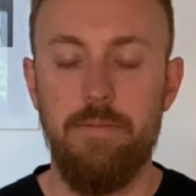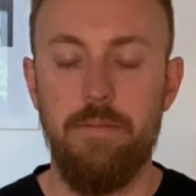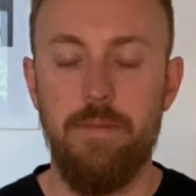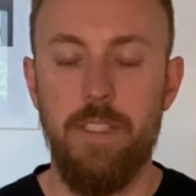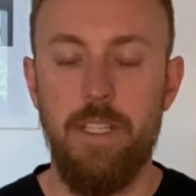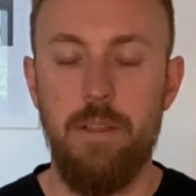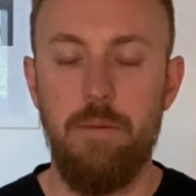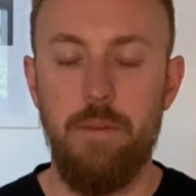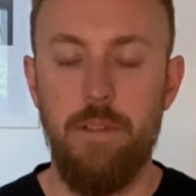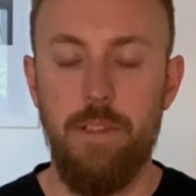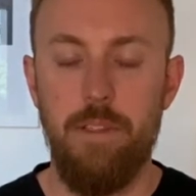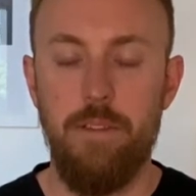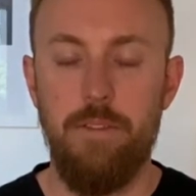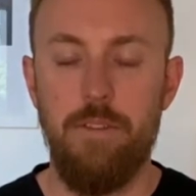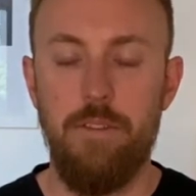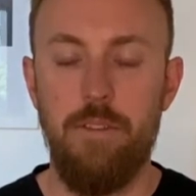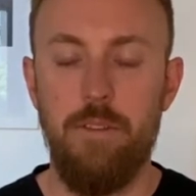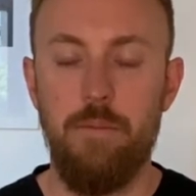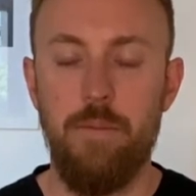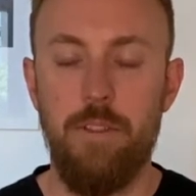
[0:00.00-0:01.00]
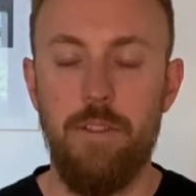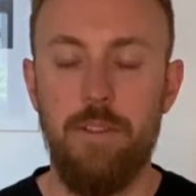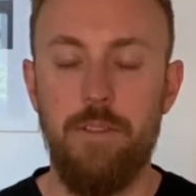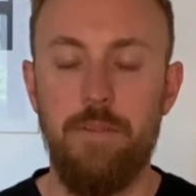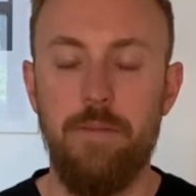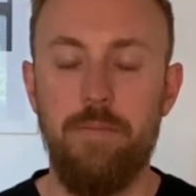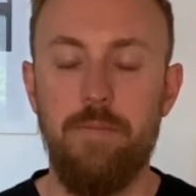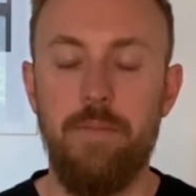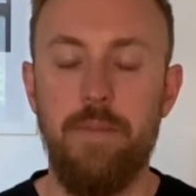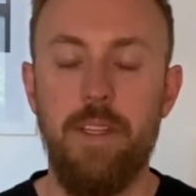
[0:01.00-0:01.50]
And we'll do two more.
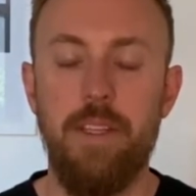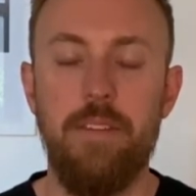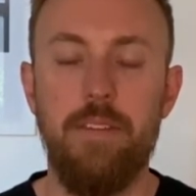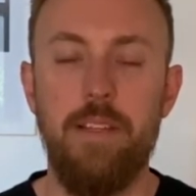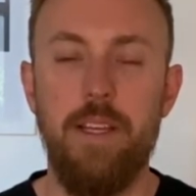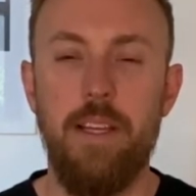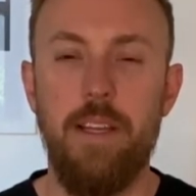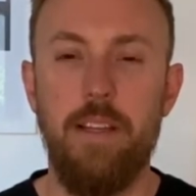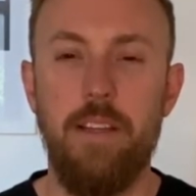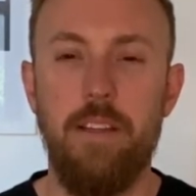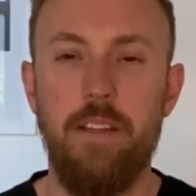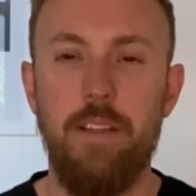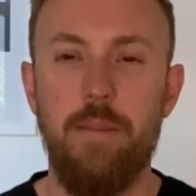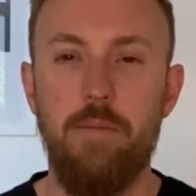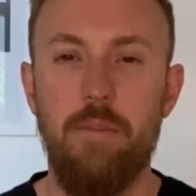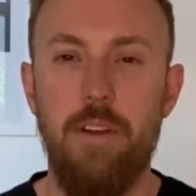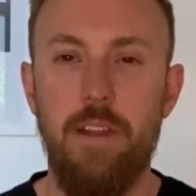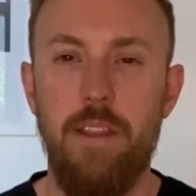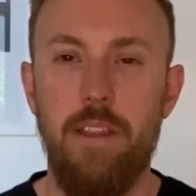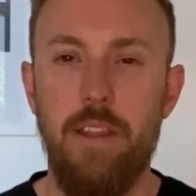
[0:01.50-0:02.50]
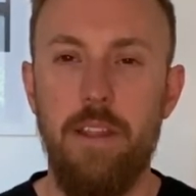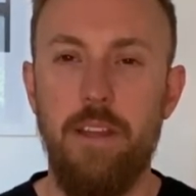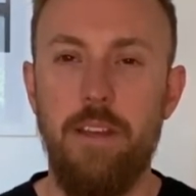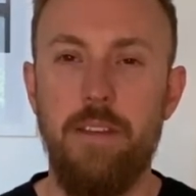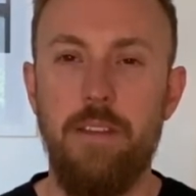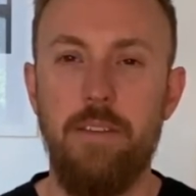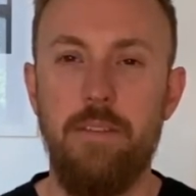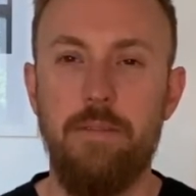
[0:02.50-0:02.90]
Let's take another breath in.